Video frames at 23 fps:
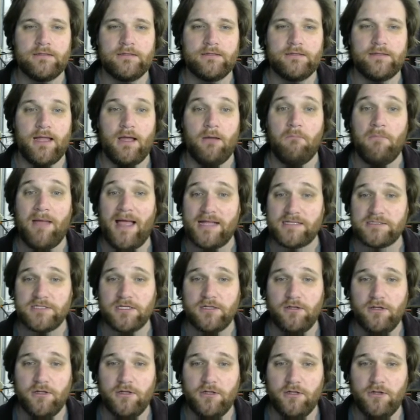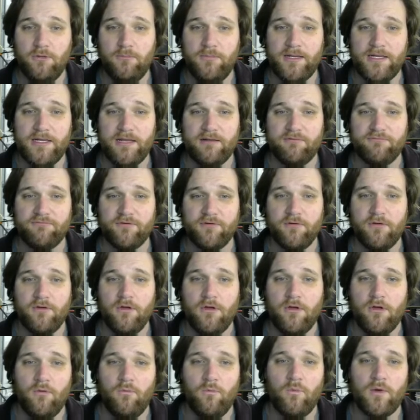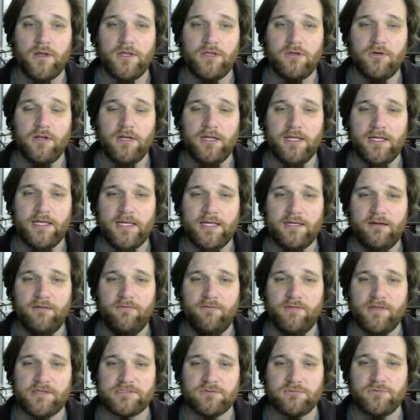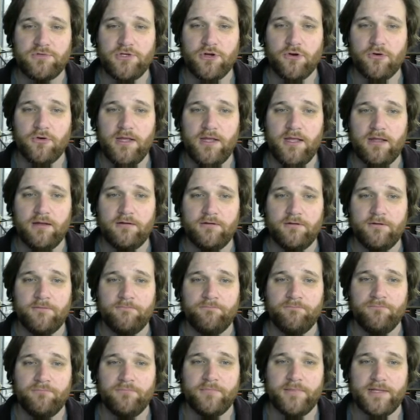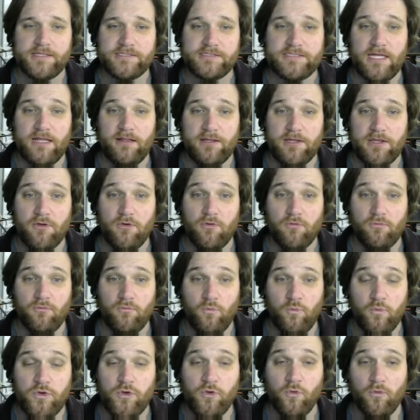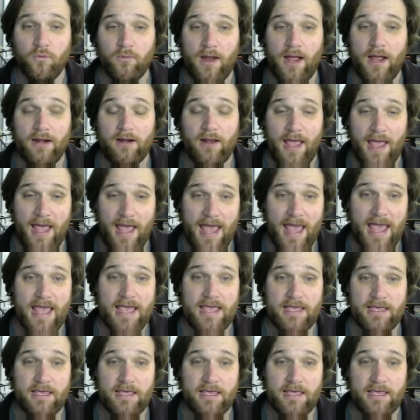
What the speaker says: Now mine's going to look a little bit different. When you click into this on your end, it's telling you you're right. A